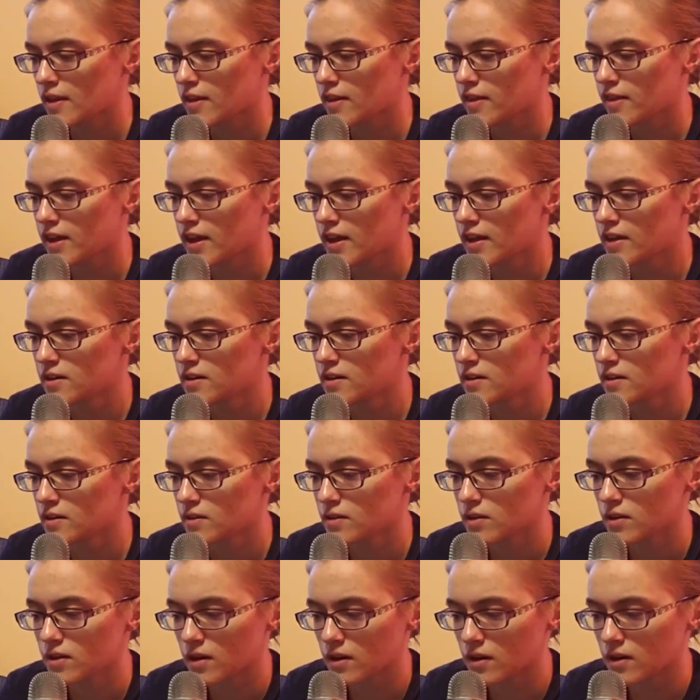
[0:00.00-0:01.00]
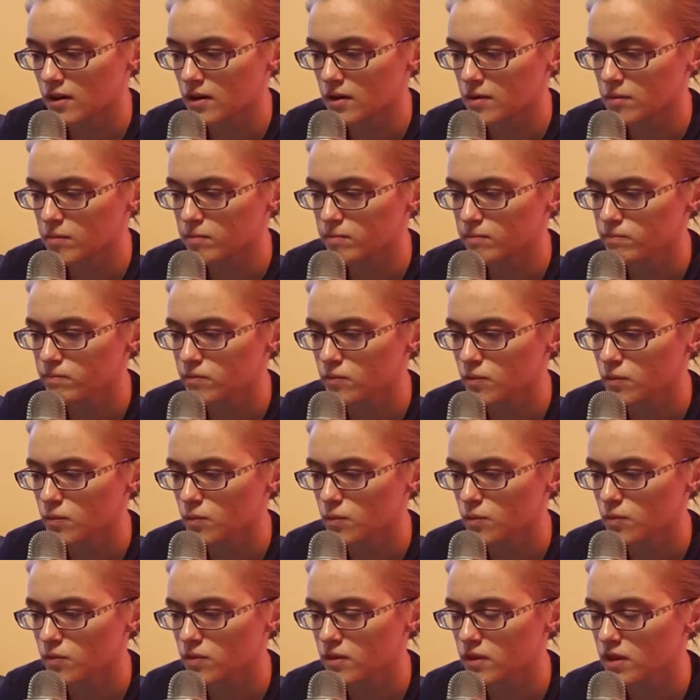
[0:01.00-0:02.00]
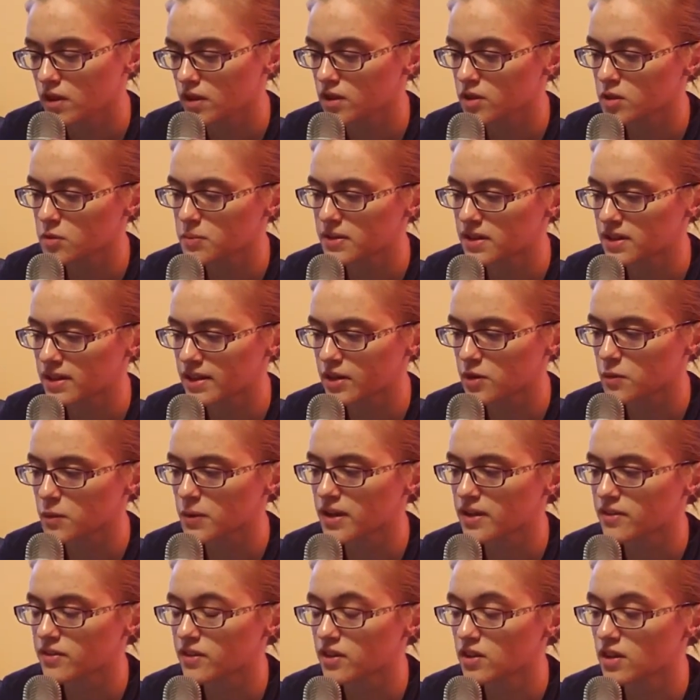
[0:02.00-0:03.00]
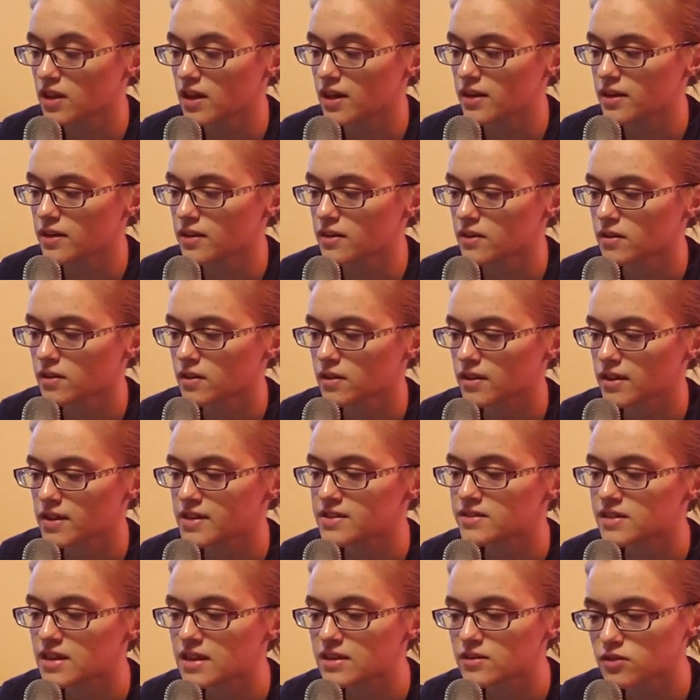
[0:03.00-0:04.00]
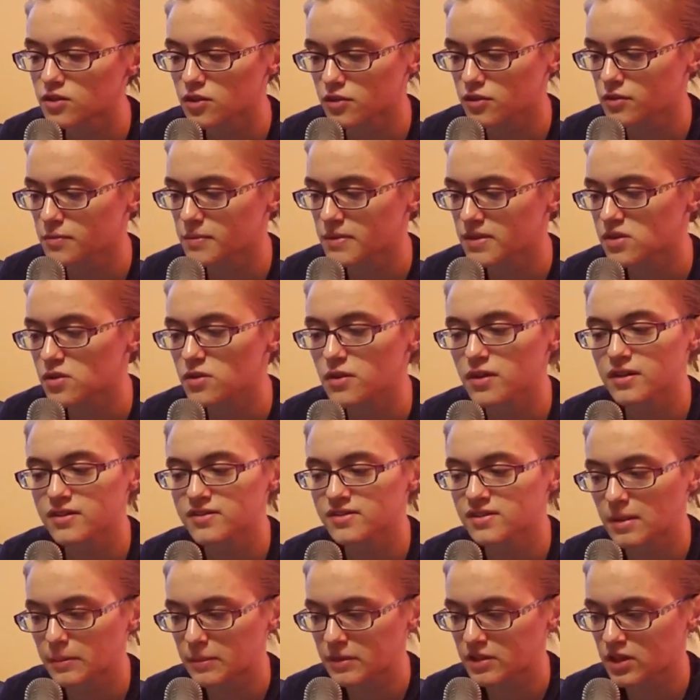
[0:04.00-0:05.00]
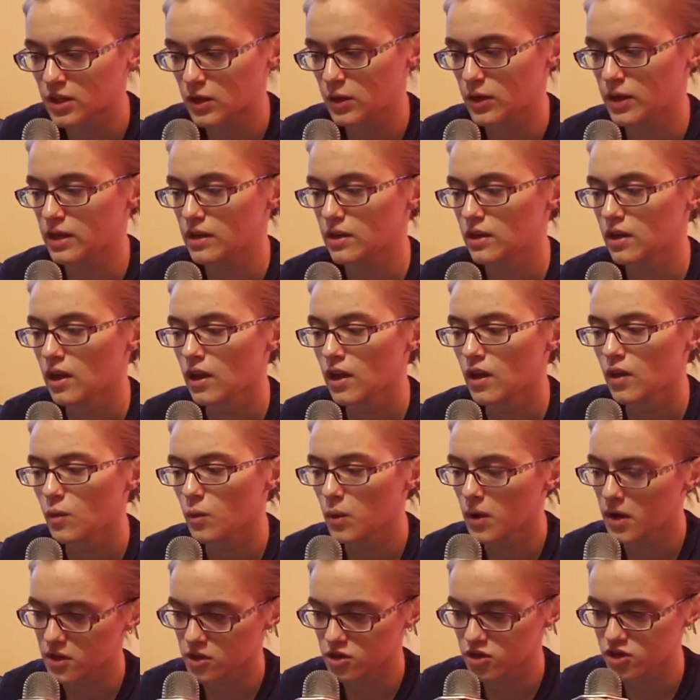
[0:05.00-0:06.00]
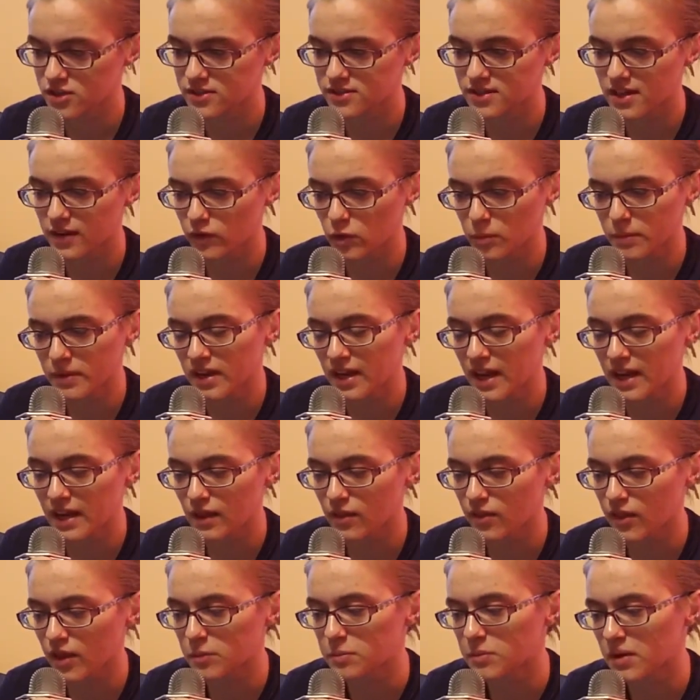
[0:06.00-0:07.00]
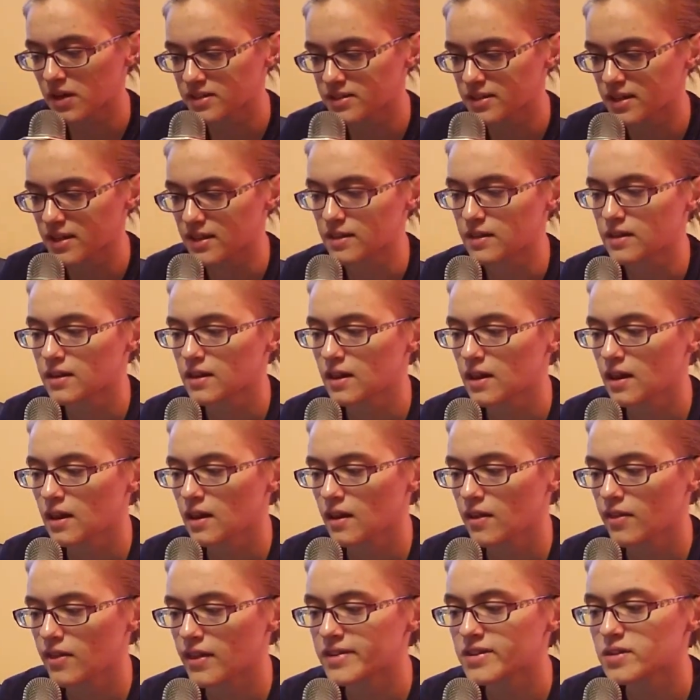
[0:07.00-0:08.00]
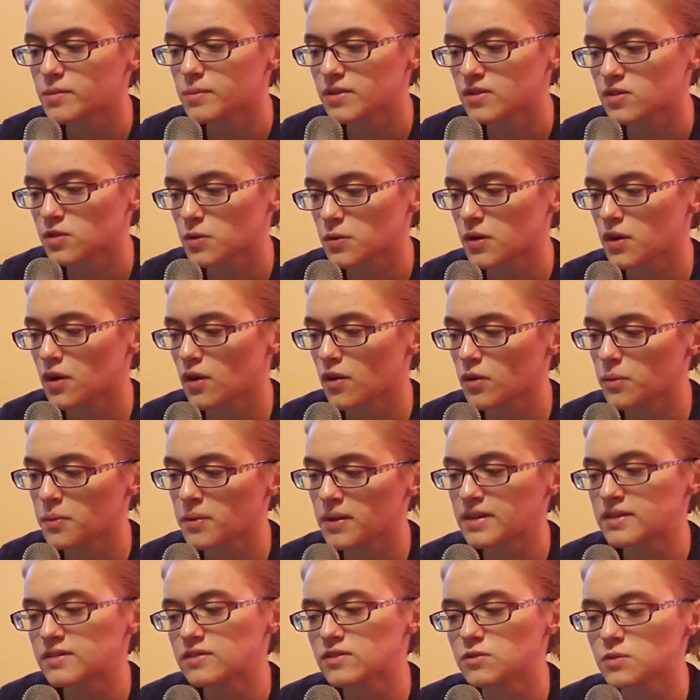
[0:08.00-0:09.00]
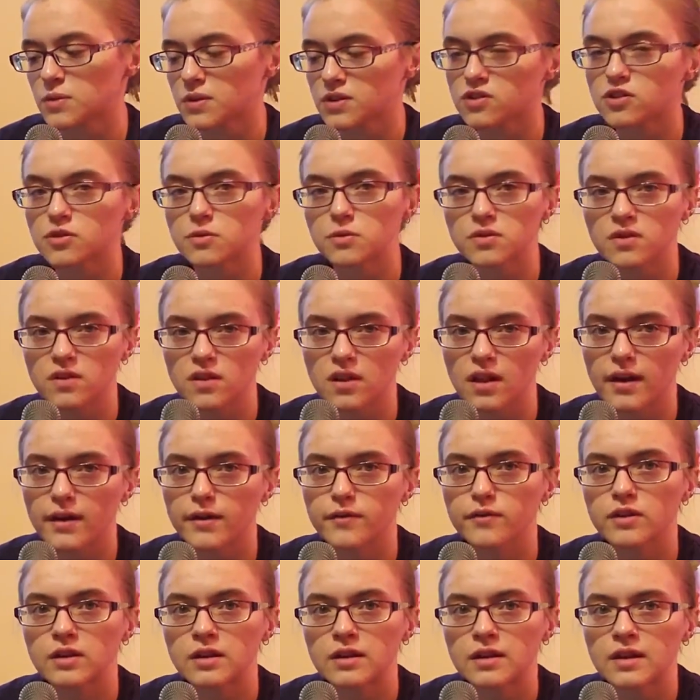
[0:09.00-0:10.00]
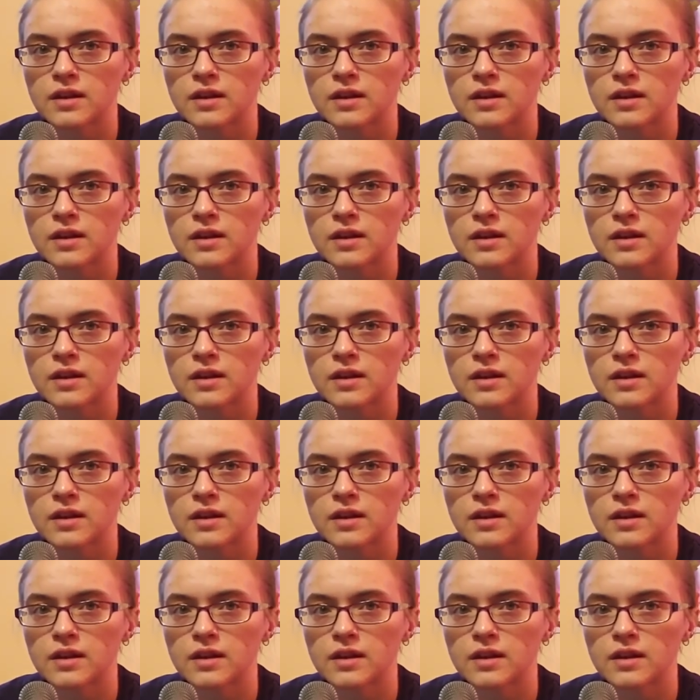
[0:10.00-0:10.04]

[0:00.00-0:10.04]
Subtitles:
Then a little bit later we get the line, "It's easier to miss her at a cemetery where she's never been anything but dead than to miss her in all the places where she was alive."